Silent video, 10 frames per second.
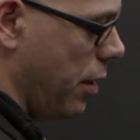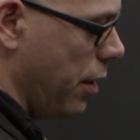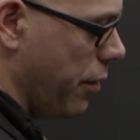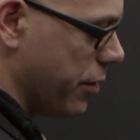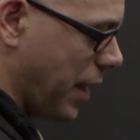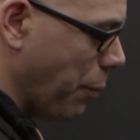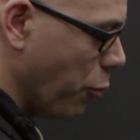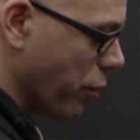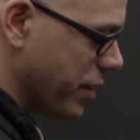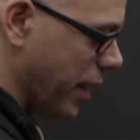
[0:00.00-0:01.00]
there's a couple
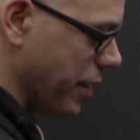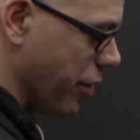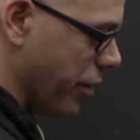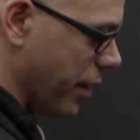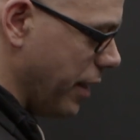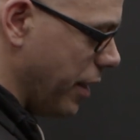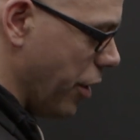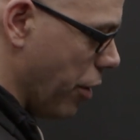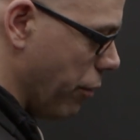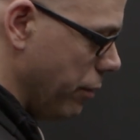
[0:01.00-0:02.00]
more settings that you're going to need to
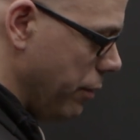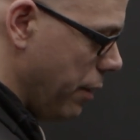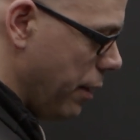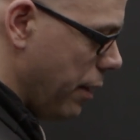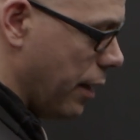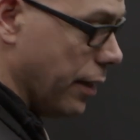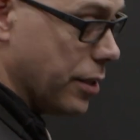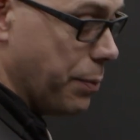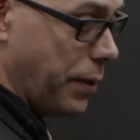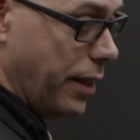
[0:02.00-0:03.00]
know.
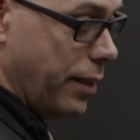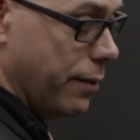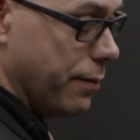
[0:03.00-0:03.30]
Speed.